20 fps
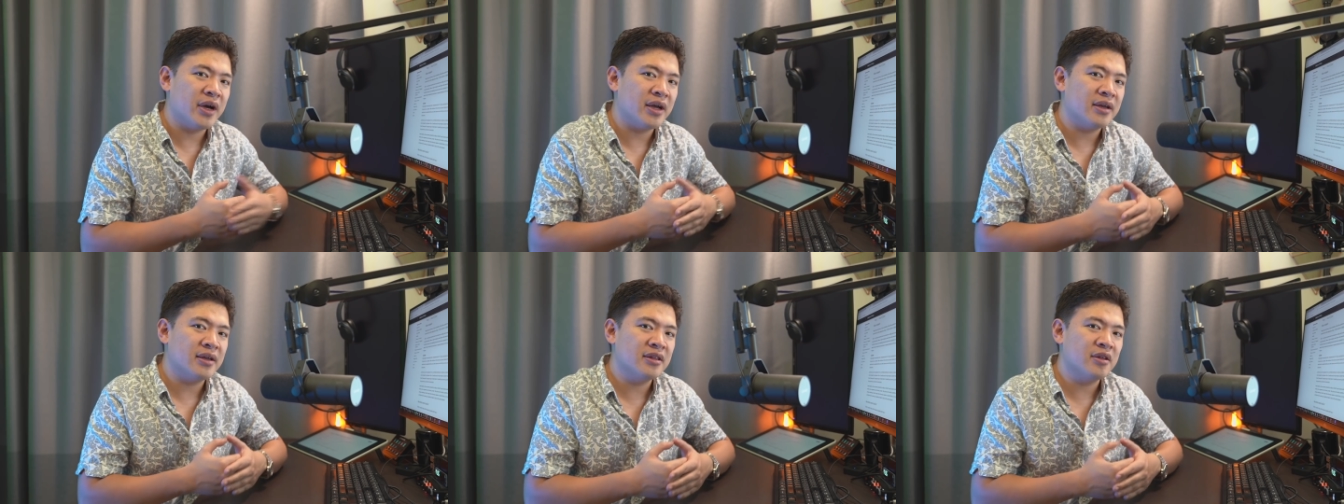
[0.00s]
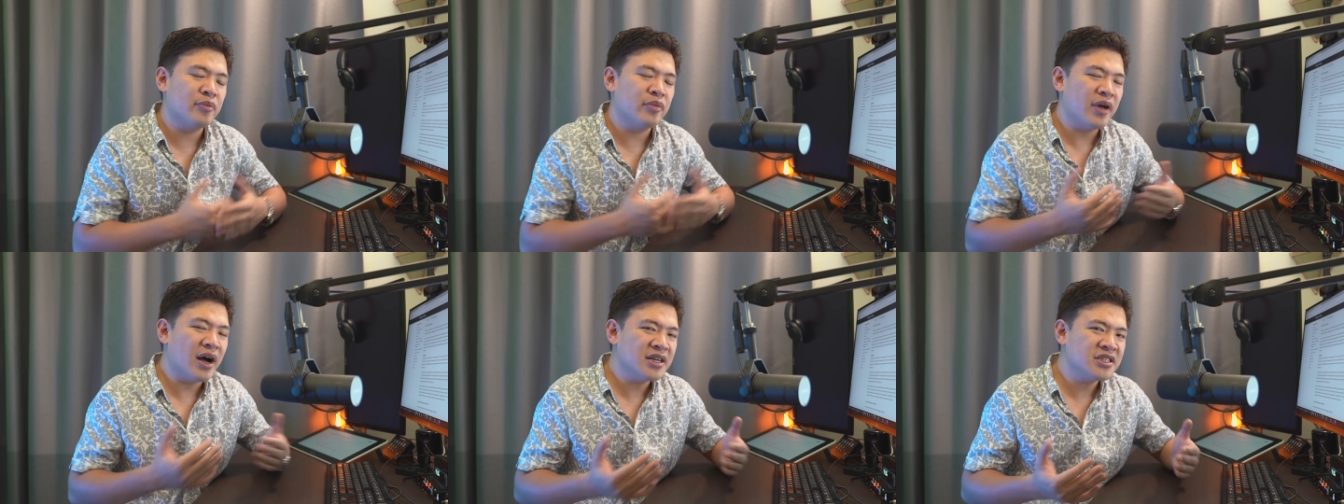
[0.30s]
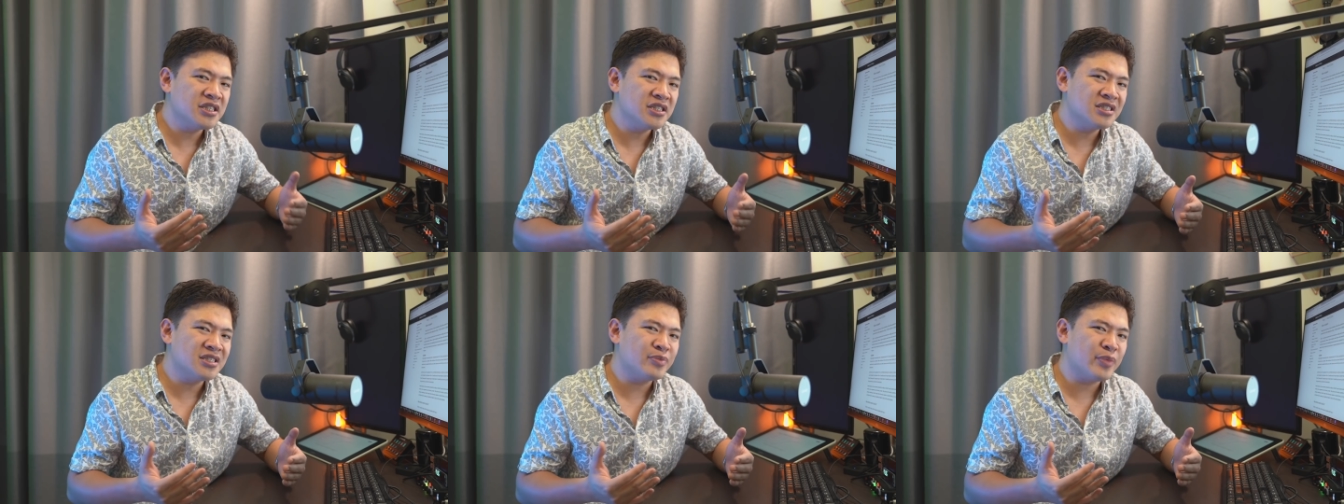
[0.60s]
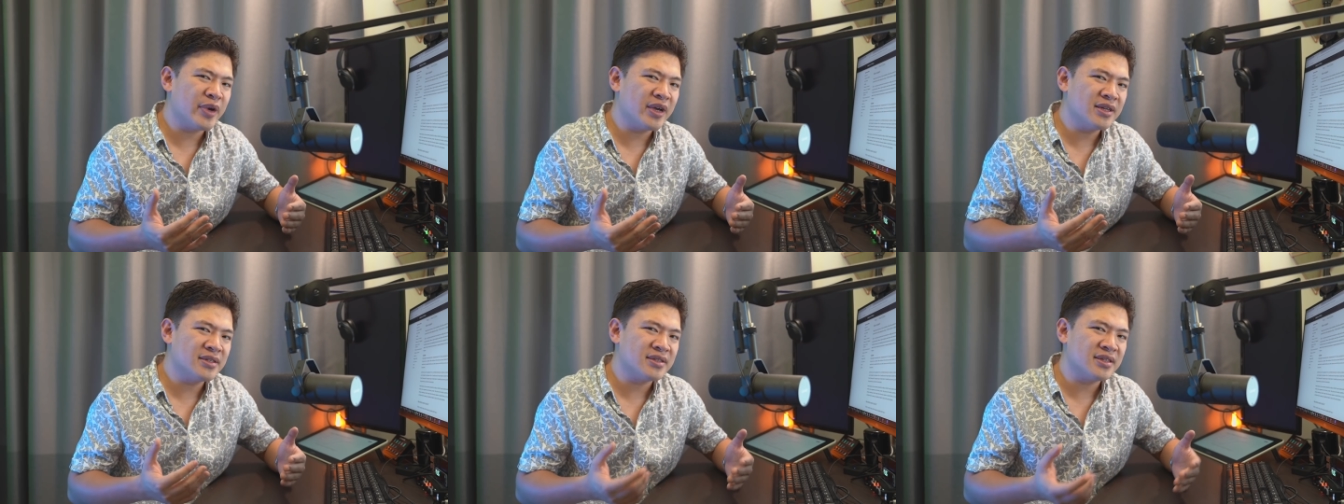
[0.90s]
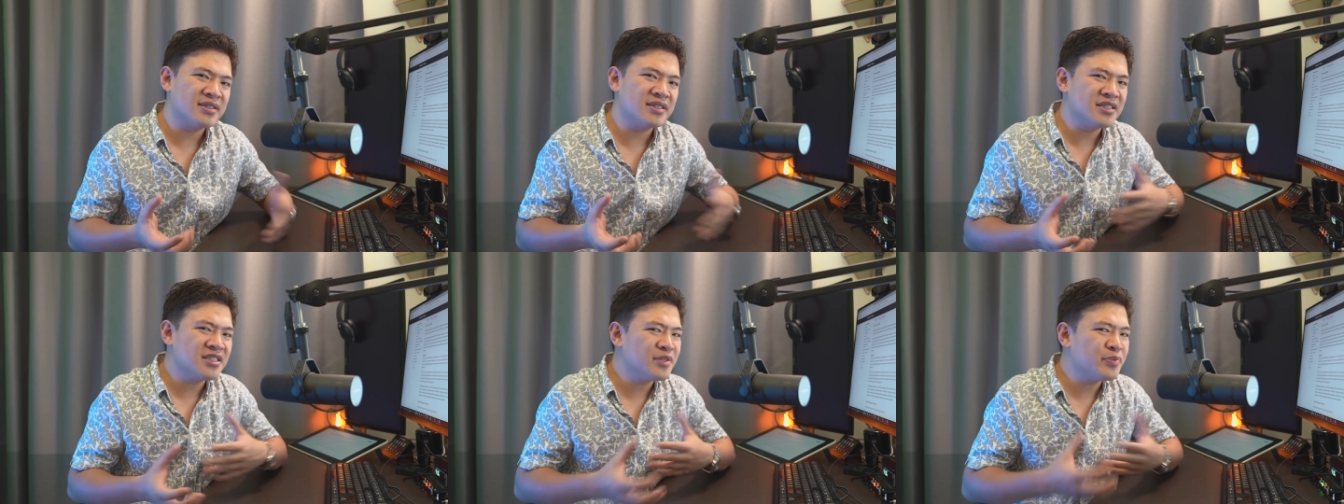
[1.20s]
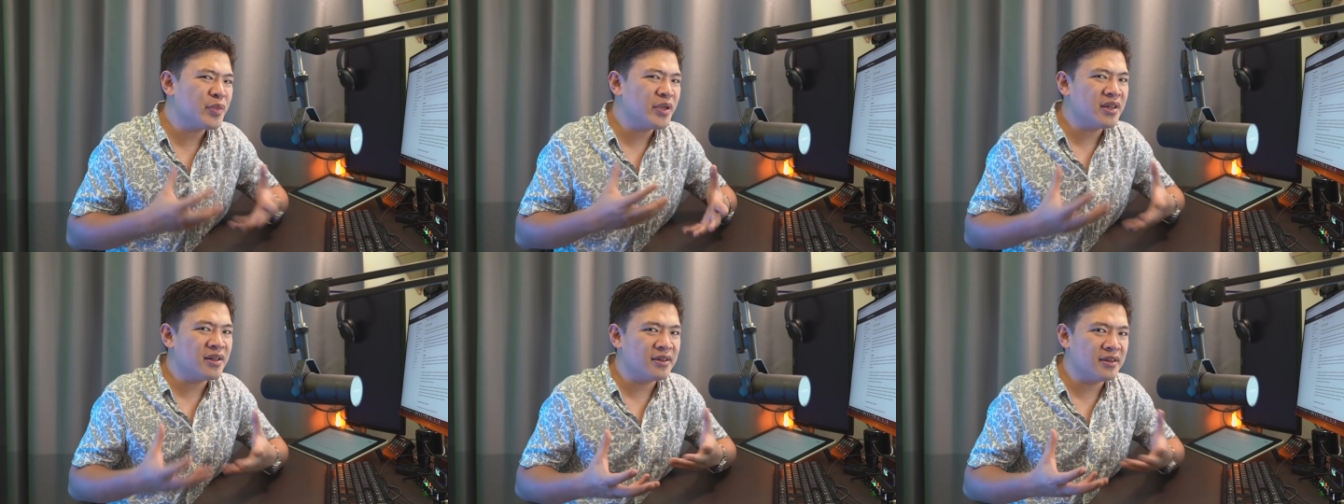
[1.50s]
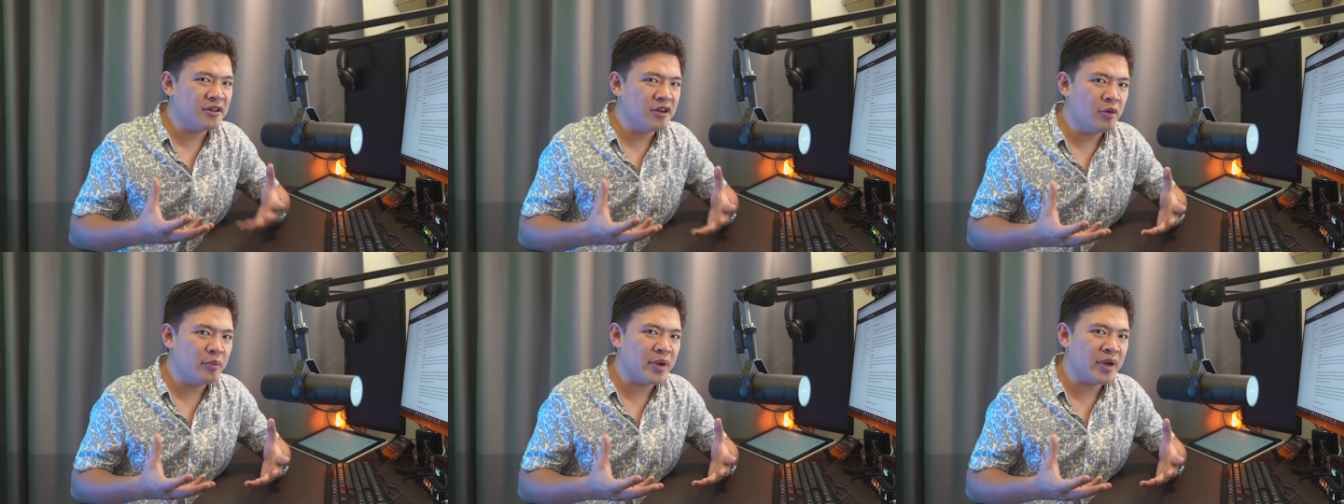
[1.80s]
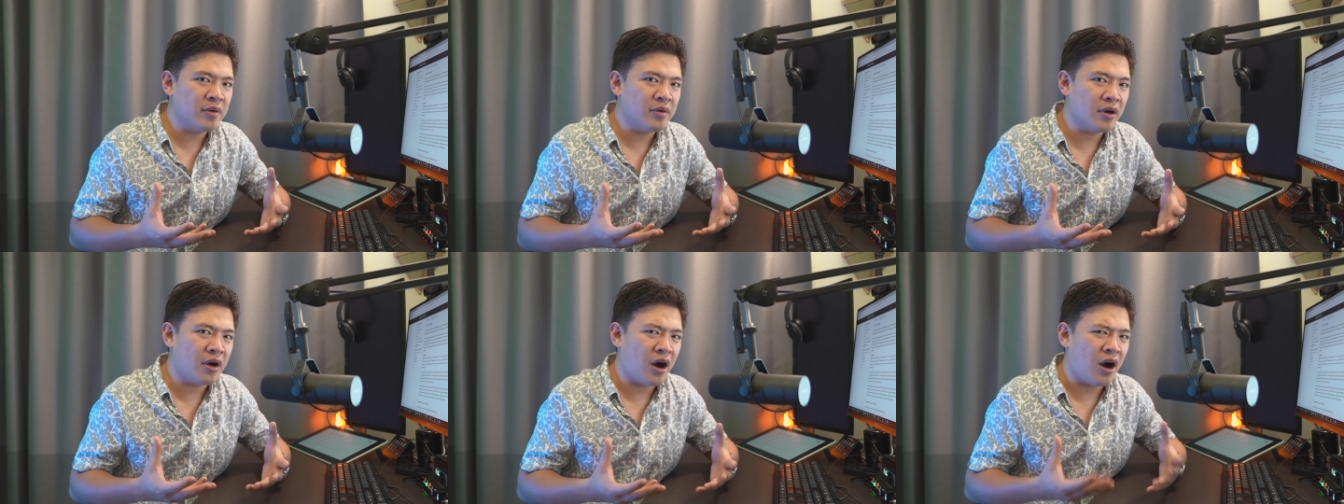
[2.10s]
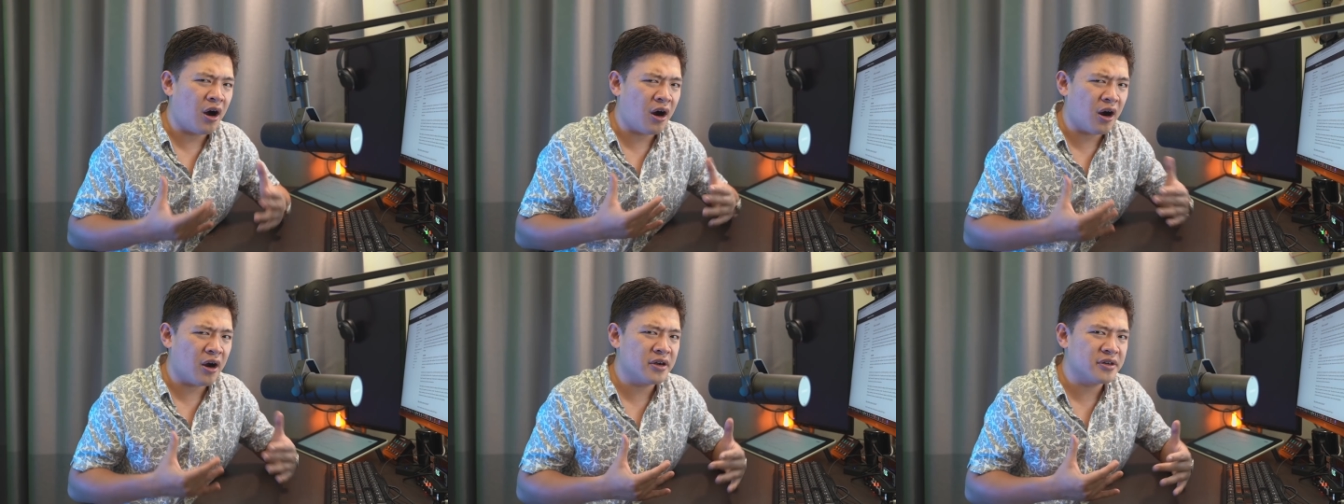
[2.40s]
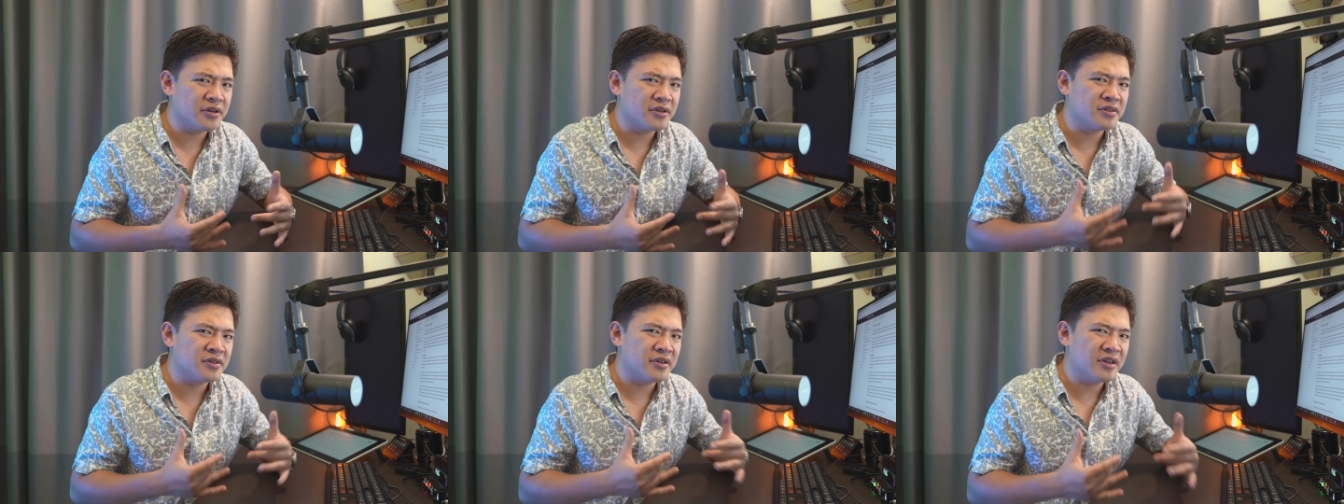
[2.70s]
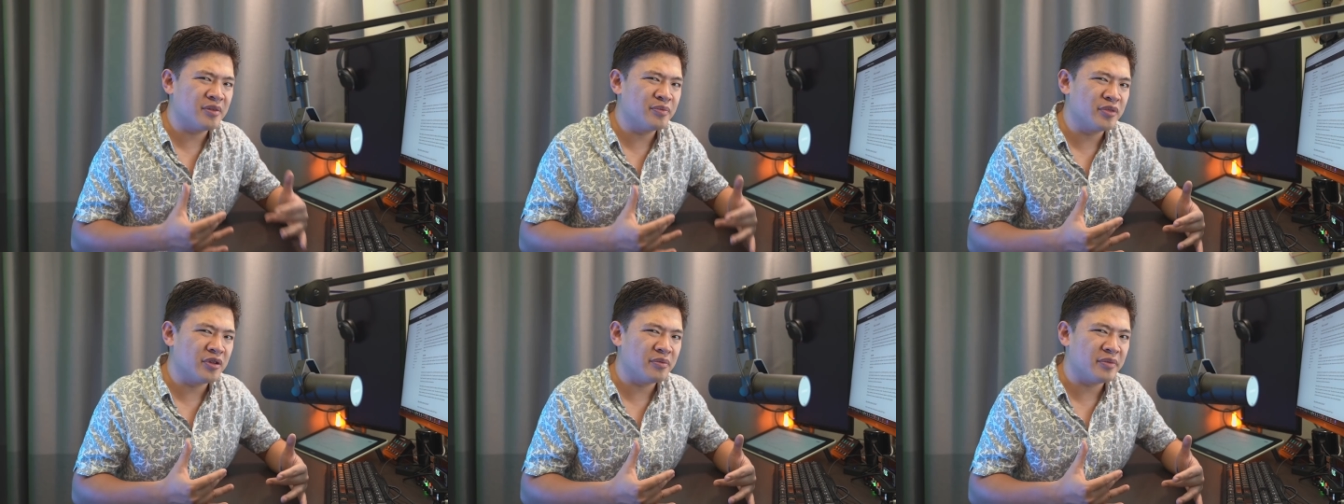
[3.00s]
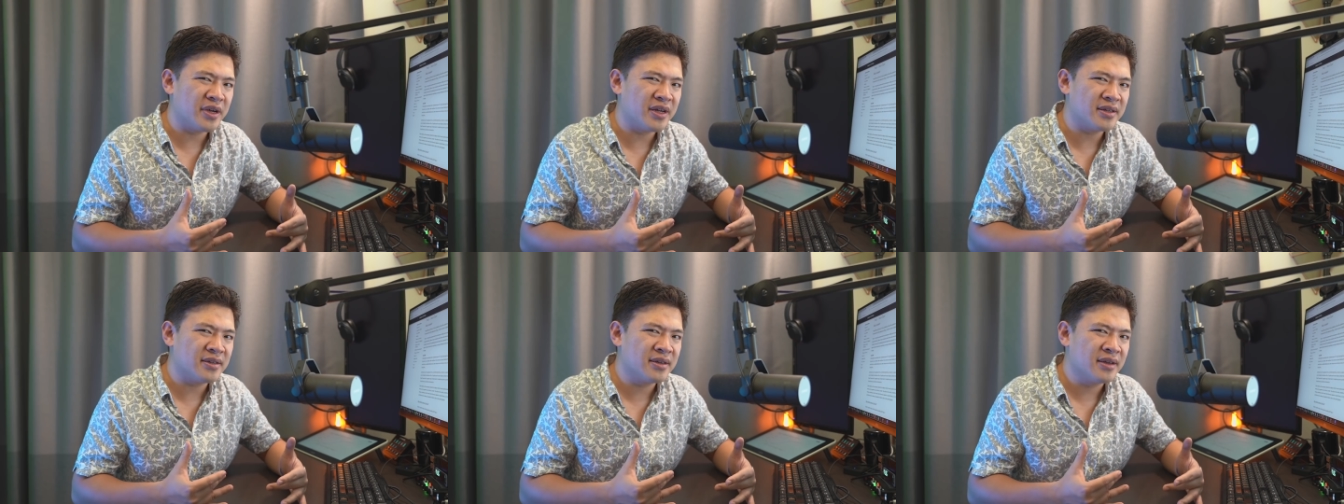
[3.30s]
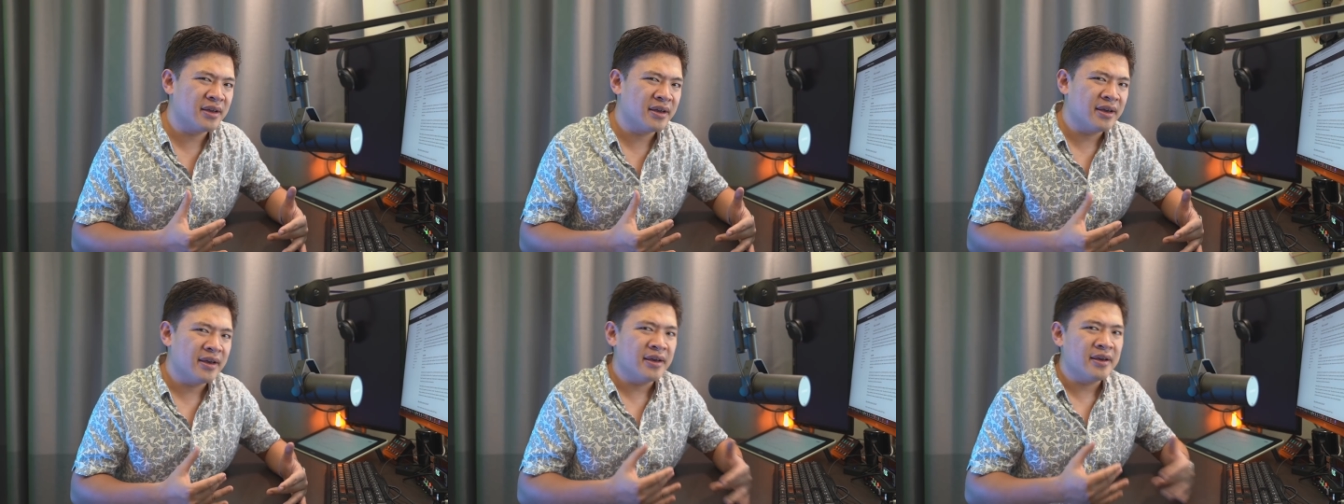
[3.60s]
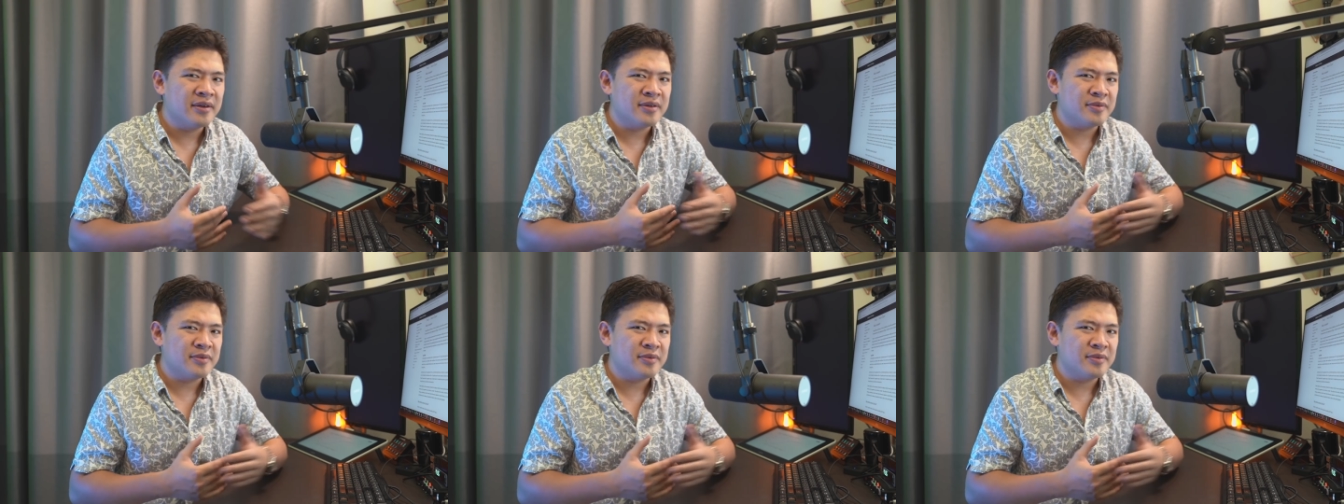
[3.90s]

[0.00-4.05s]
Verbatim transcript: But in the blockchain space, it's just been a little bit harder to implement.